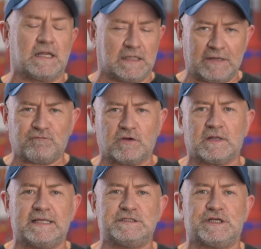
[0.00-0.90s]

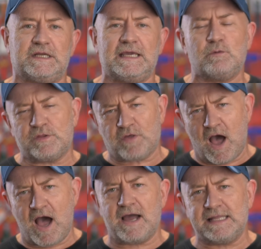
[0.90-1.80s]
electrical engineer with
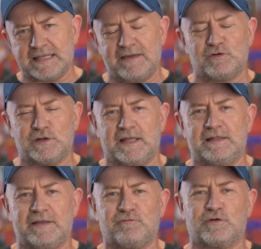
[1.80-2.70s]
high level
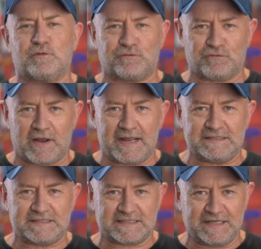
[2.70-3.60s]
electrical
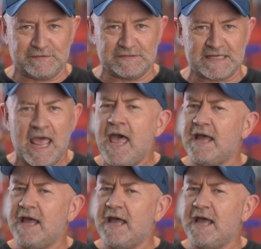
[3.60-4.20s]
trade skills